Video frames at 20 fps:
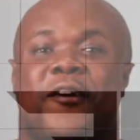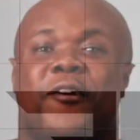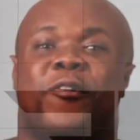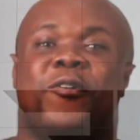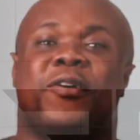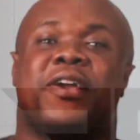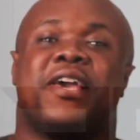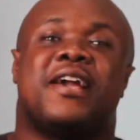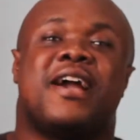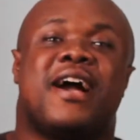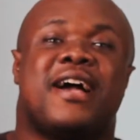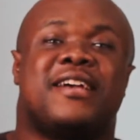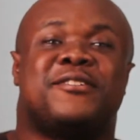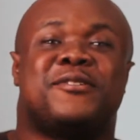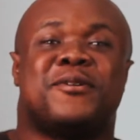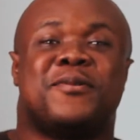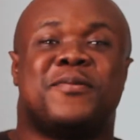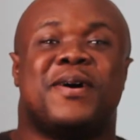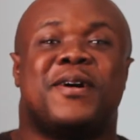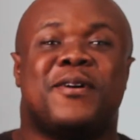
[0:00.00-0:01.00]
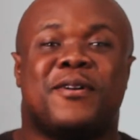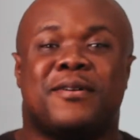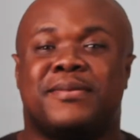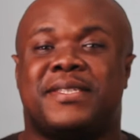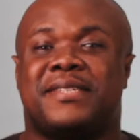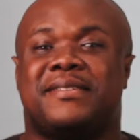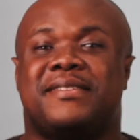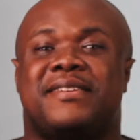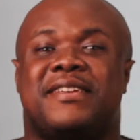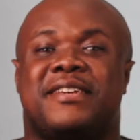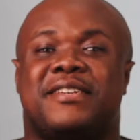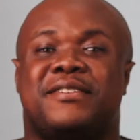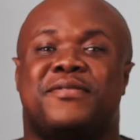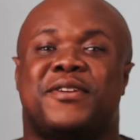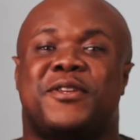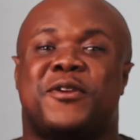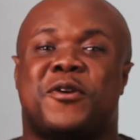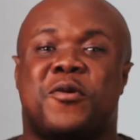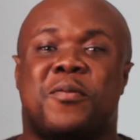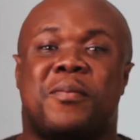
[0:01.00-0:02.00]
Okay guys, so welcome to today's
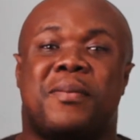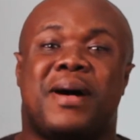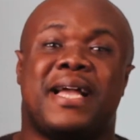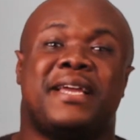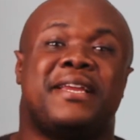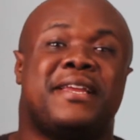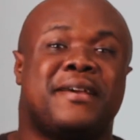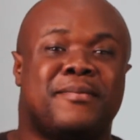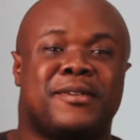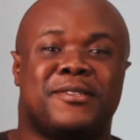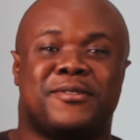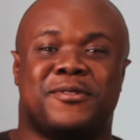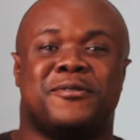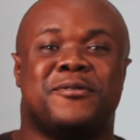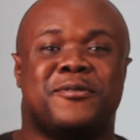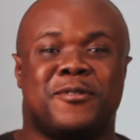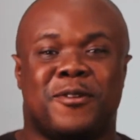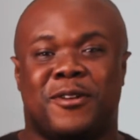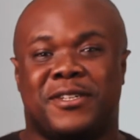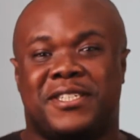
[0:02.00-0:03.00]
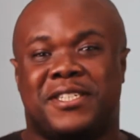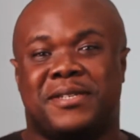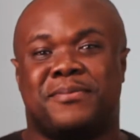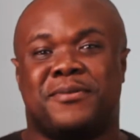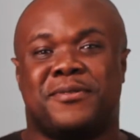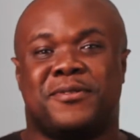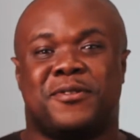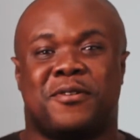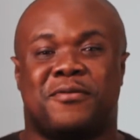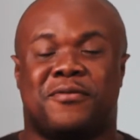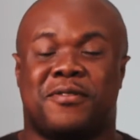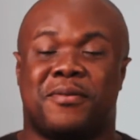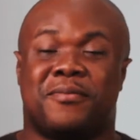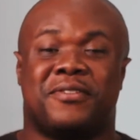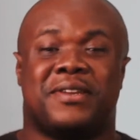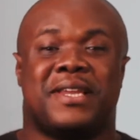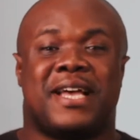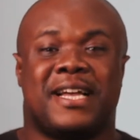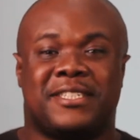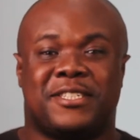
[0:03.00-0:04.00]
video. My name is Undulo Chibuzo from
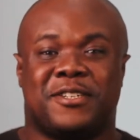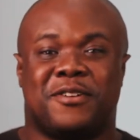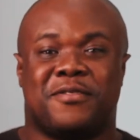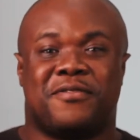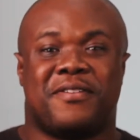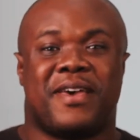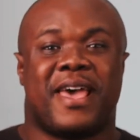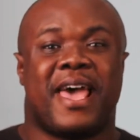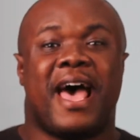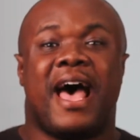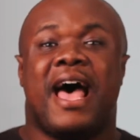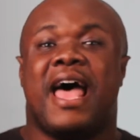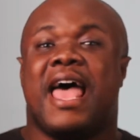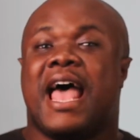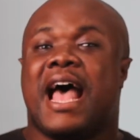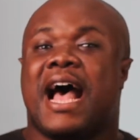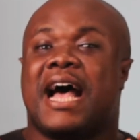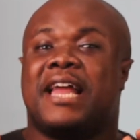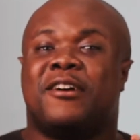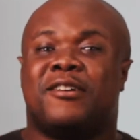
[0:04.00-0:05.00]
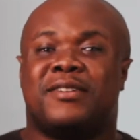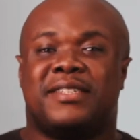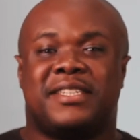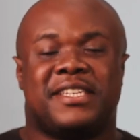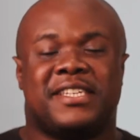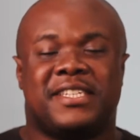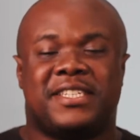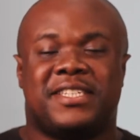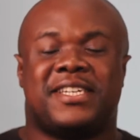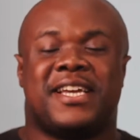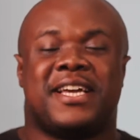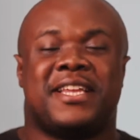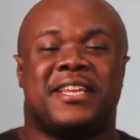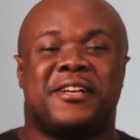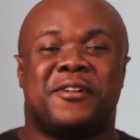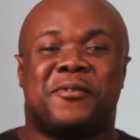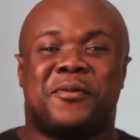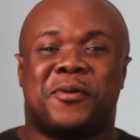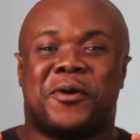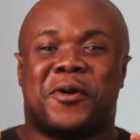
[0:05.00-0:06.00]
Financial Fair, and on this
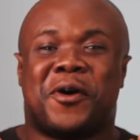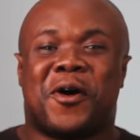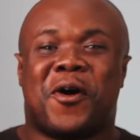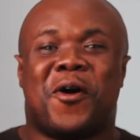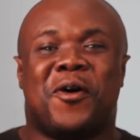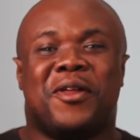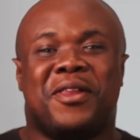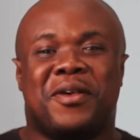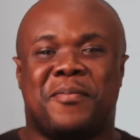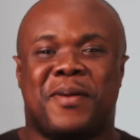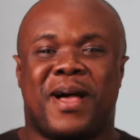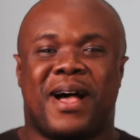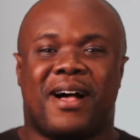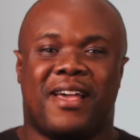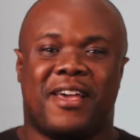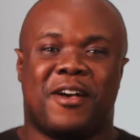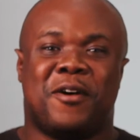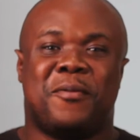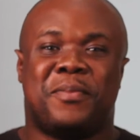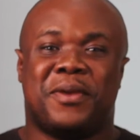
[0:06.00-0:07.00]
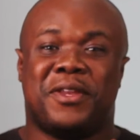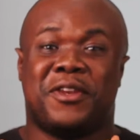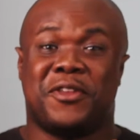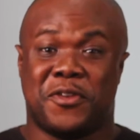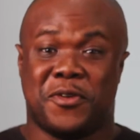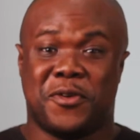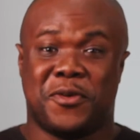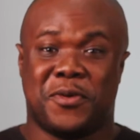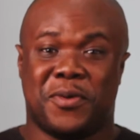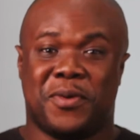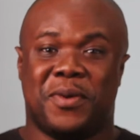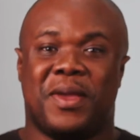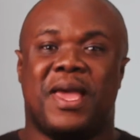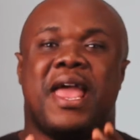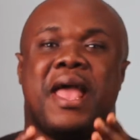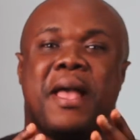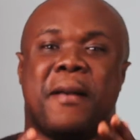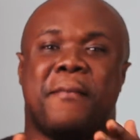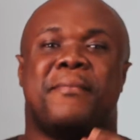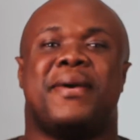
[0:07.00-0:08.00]
channel we're all about helping you
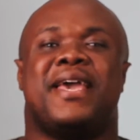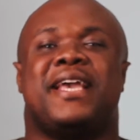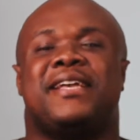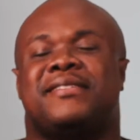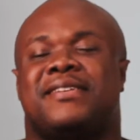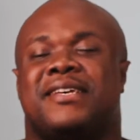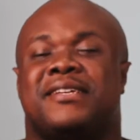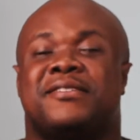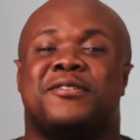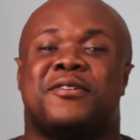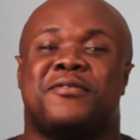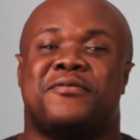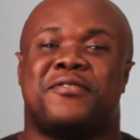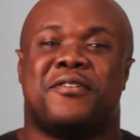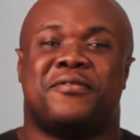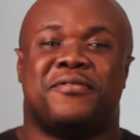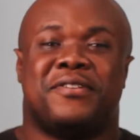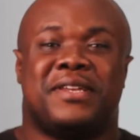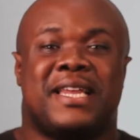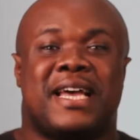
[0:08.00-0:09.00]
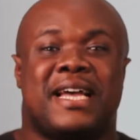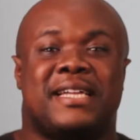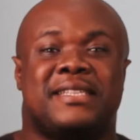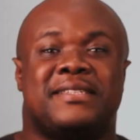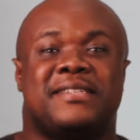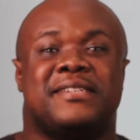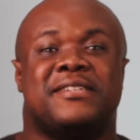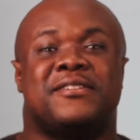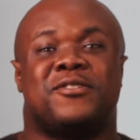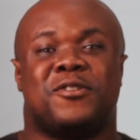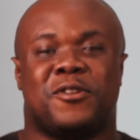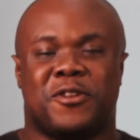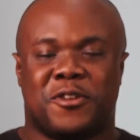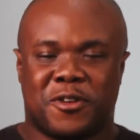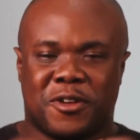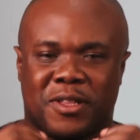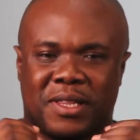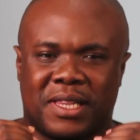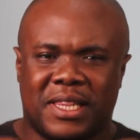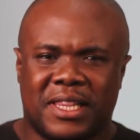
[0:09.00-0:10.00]
make sense of your finances so you
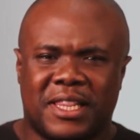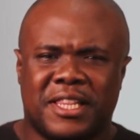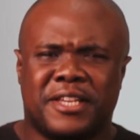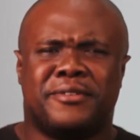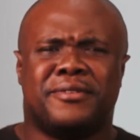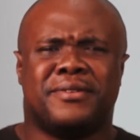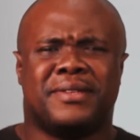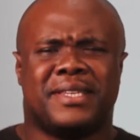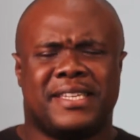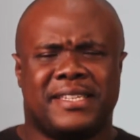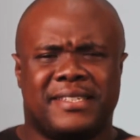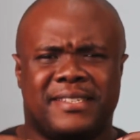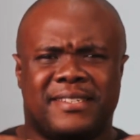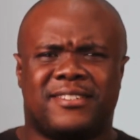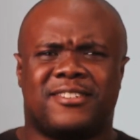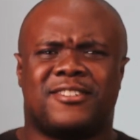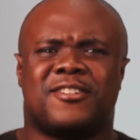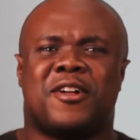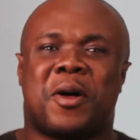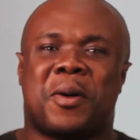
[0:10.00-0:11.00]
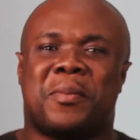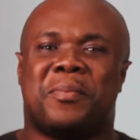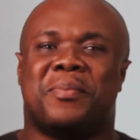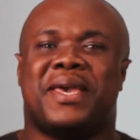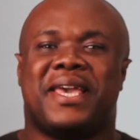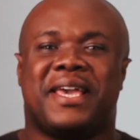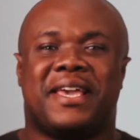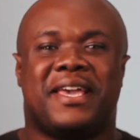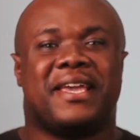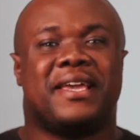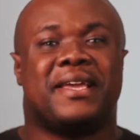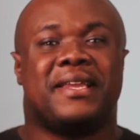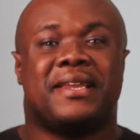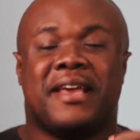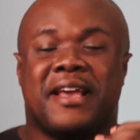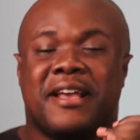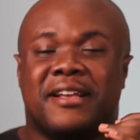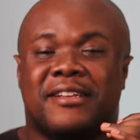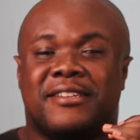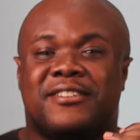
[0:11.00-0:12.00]
could literally start making
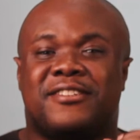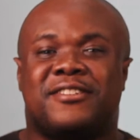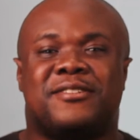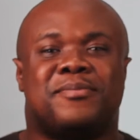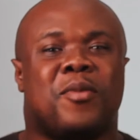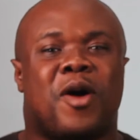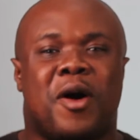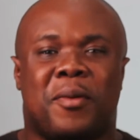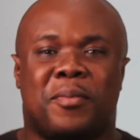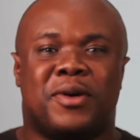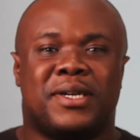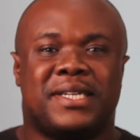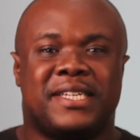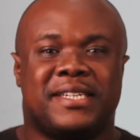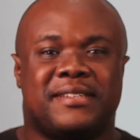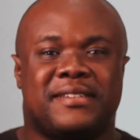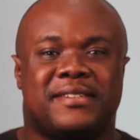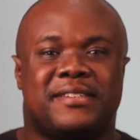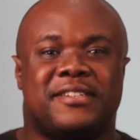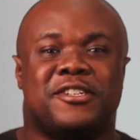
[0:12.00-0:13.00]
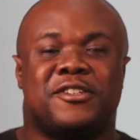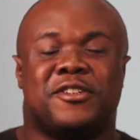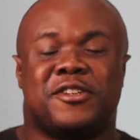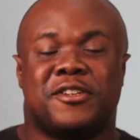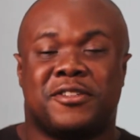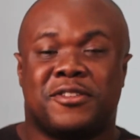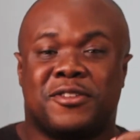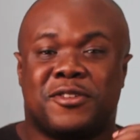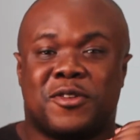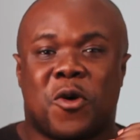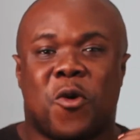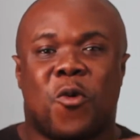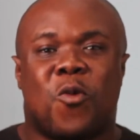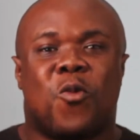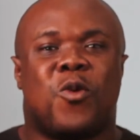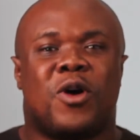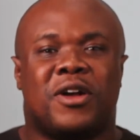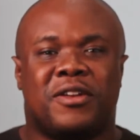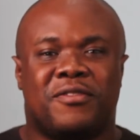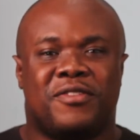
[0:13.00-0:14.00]
smart money decisions
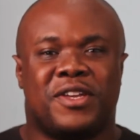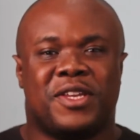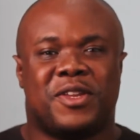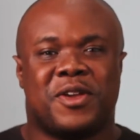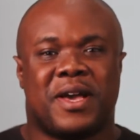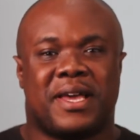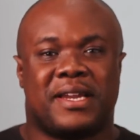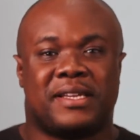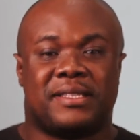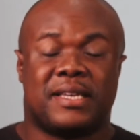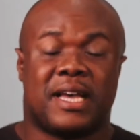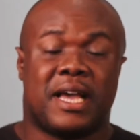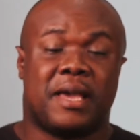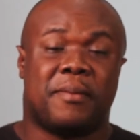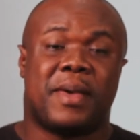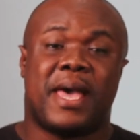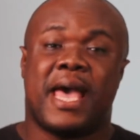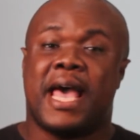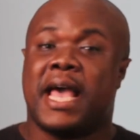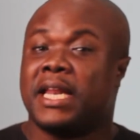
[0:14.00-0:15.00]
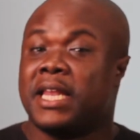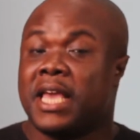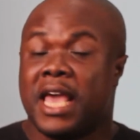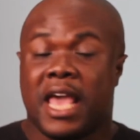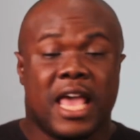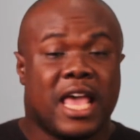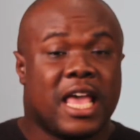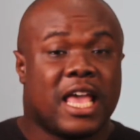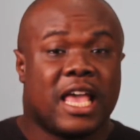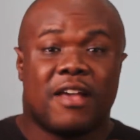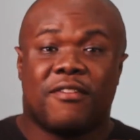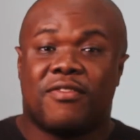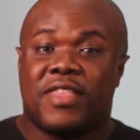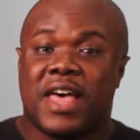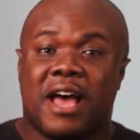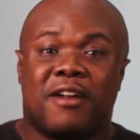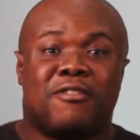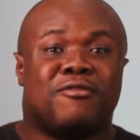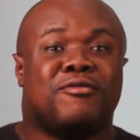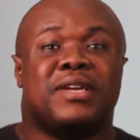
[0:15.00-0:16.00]
one video at a time. And if
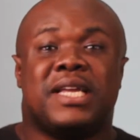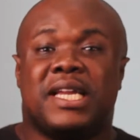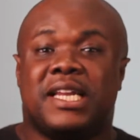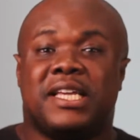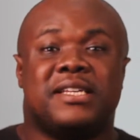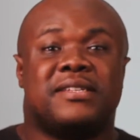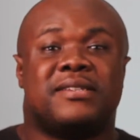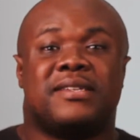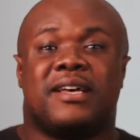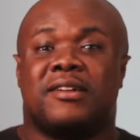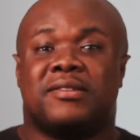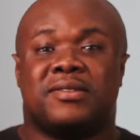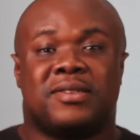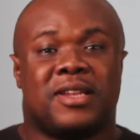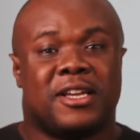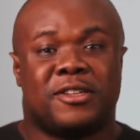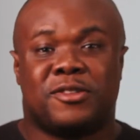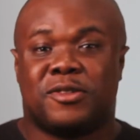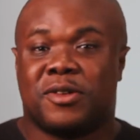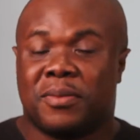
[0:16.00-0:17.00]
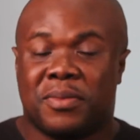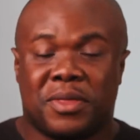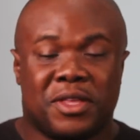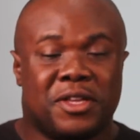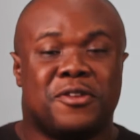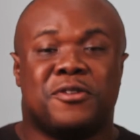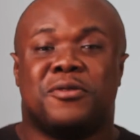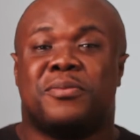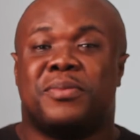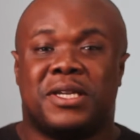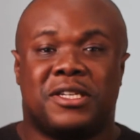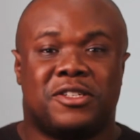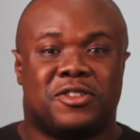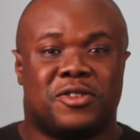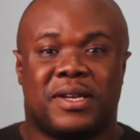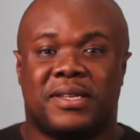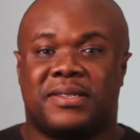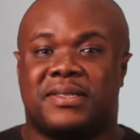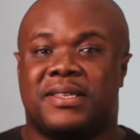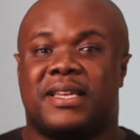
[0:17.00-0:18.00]
that really sounds like something you'd be
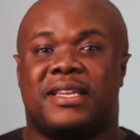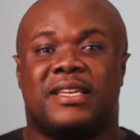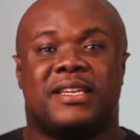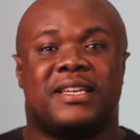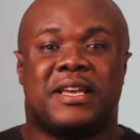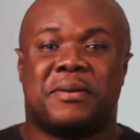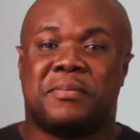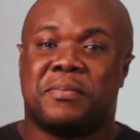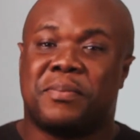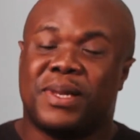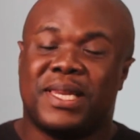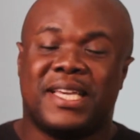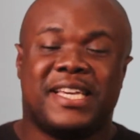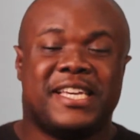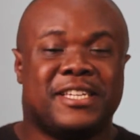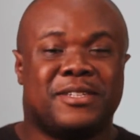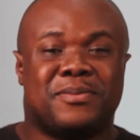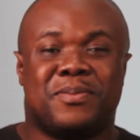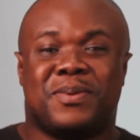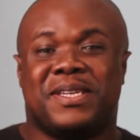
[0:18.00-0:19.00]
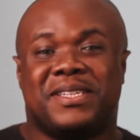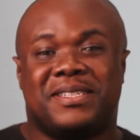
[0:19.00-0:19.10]
interested in, then please